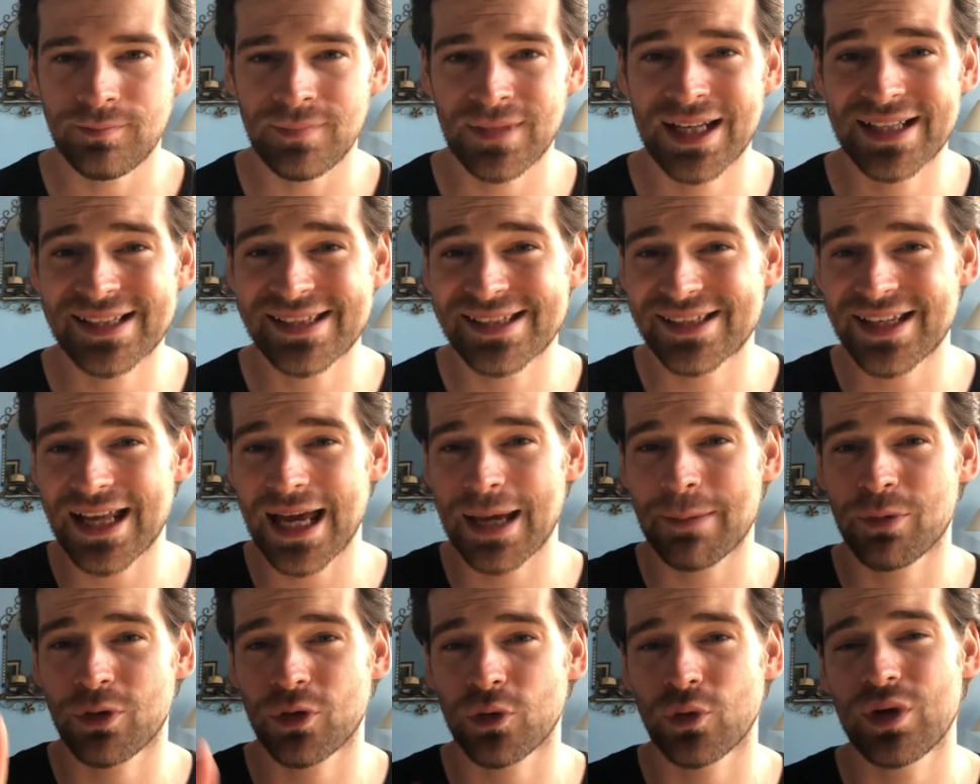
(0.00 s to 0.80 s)
And
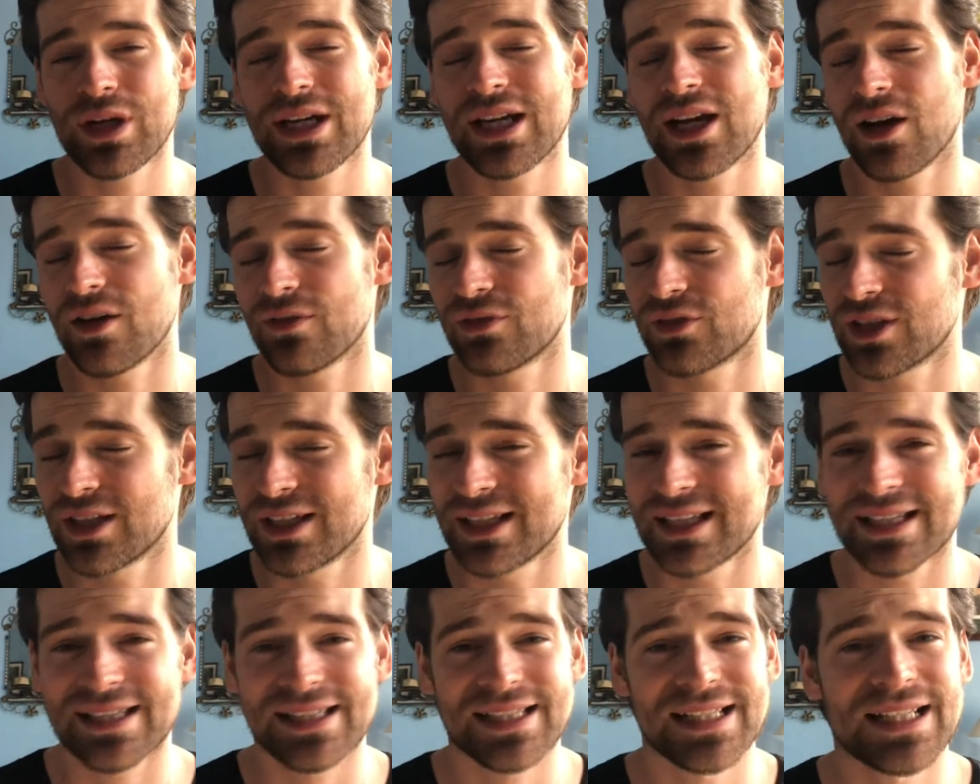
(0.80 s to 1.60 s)
step three, after
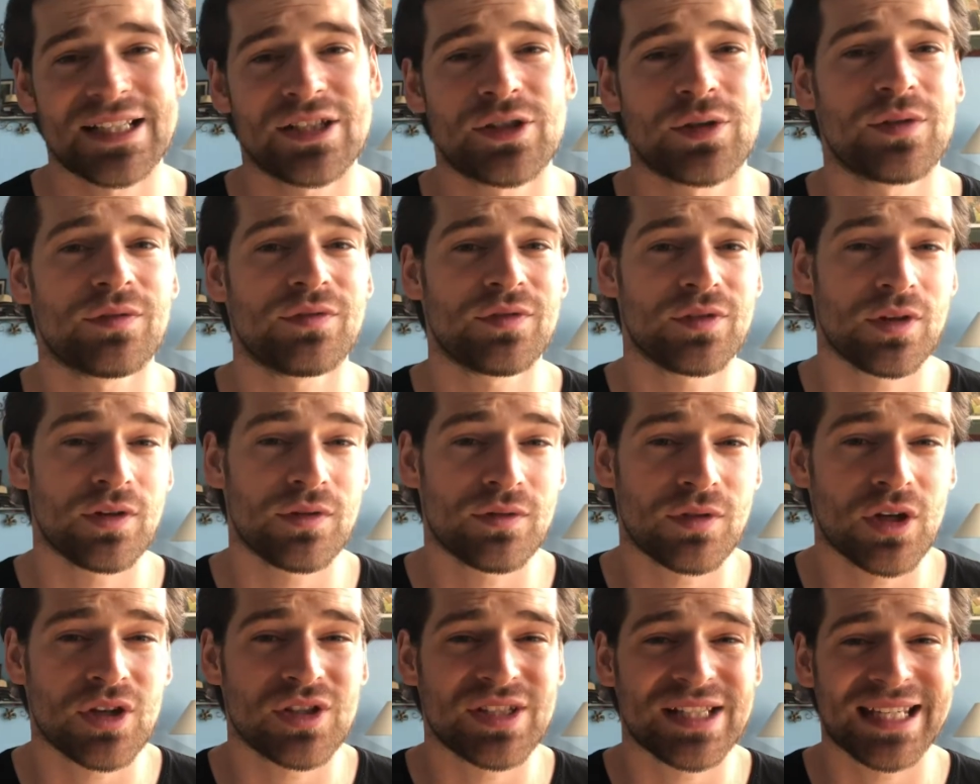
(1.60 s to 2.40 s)
listening to a few of
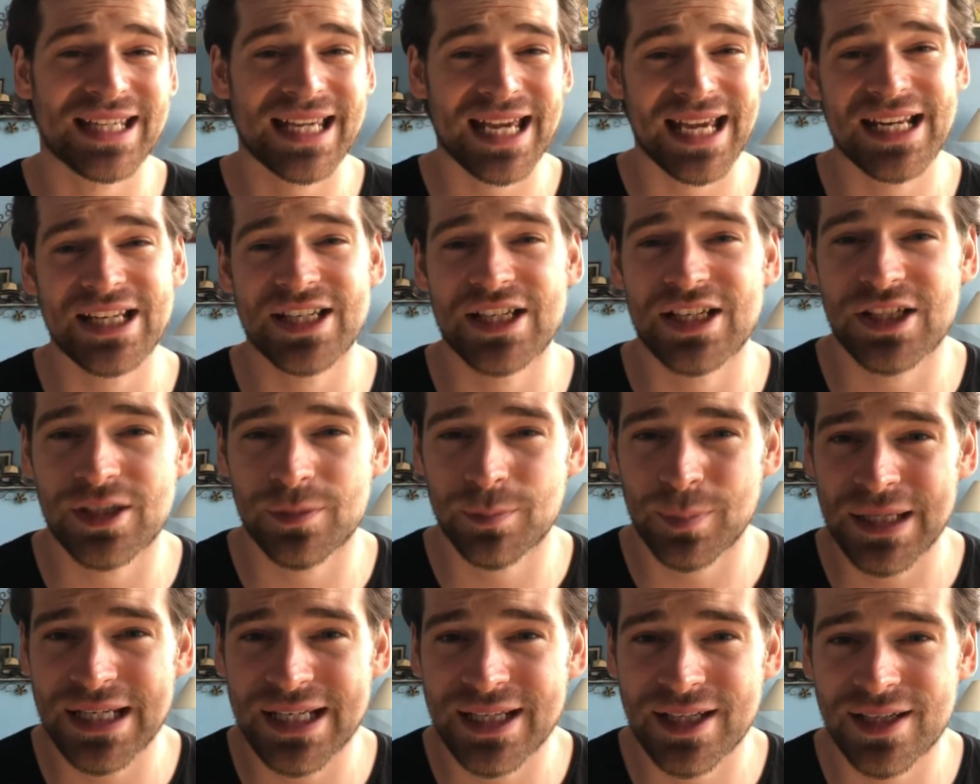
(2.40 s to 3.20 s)
those engaging
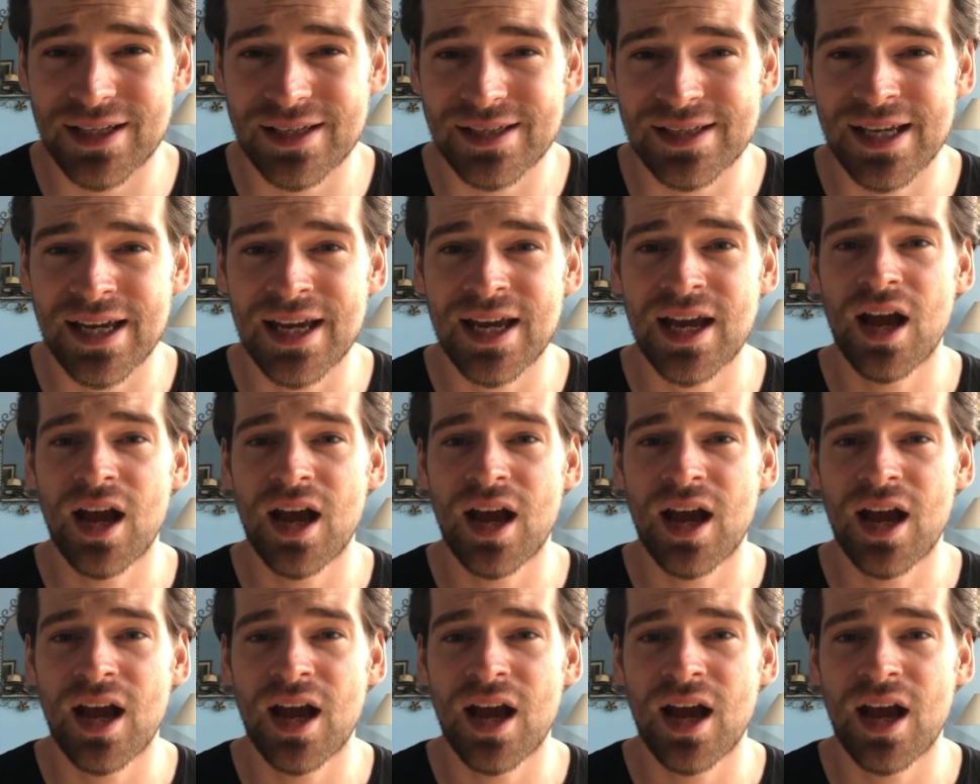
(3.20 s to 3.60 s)
speakers,